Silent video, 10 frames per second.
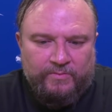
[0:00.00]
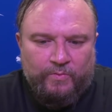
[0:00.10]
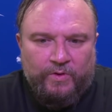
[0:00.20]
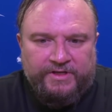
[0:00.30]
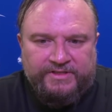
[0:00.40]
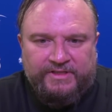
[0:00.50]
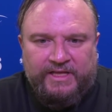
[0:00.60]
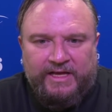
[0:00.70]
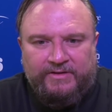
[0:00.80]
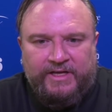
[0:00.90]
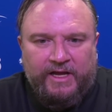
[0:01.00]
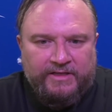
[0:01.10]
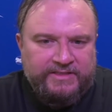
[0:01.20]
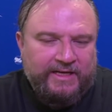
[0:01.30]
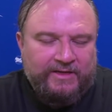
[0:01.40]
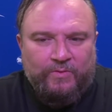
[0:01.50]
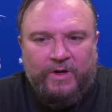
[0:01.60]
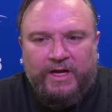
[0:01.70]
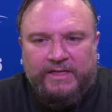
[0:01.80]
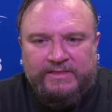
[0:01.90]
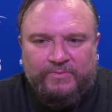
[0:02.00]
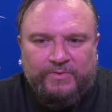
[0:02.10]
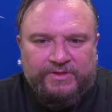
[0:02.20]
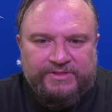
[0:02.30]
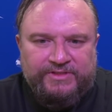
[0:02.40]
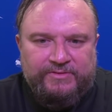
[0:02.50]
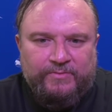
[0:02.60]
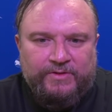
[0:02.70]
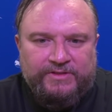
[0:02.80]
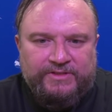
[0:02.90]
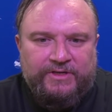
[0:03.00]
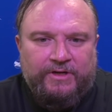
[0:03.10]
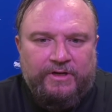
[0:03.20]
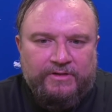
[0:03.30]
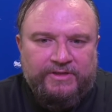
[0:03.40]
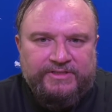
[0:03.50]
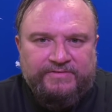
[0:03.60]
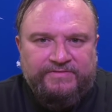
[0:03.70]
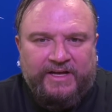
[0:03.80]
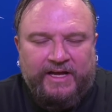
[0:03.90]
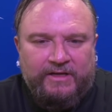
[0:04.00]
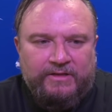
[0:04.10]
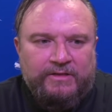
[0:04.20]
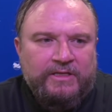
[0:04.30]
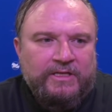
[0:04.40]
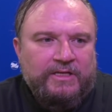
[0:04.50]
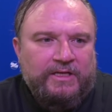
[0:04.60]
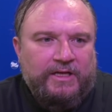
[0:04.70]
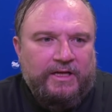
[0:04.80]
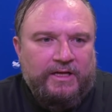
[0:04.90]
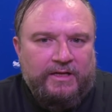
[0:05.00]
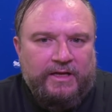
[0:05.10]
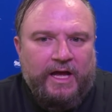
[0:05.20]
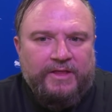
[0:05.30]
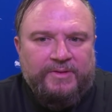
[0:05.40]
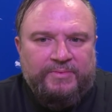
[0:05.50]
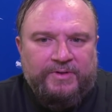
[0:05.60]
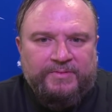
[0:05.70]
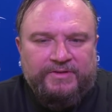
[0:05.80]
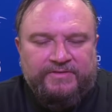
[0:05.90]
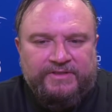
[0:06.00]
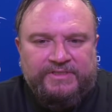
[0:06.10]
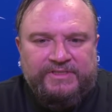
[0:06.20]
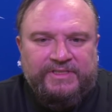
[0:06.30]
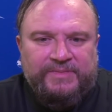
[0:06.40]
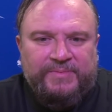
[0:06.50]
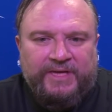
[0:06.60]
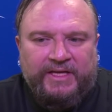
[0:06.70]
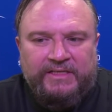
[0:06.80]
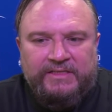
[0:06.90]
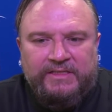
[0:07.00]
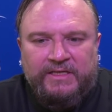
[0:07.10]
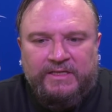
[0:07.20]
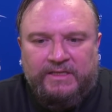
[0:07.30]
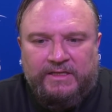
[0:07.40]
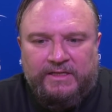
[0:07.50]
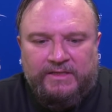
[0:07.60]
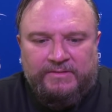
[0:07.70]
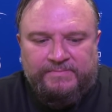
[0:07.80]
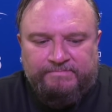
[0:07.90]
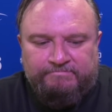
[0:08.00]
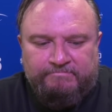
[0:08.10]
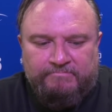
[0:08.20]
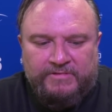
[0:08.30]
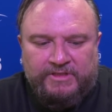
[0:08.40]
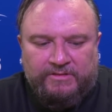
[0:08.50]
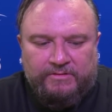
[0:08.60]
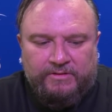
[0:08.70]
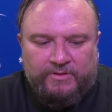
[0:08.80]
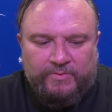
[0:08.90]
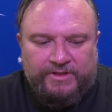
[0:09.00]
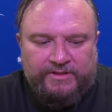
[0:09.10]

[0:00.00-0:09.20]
what is allowed contact-wise, what is called as a foul on the perimeter versus in the paint. You know, look,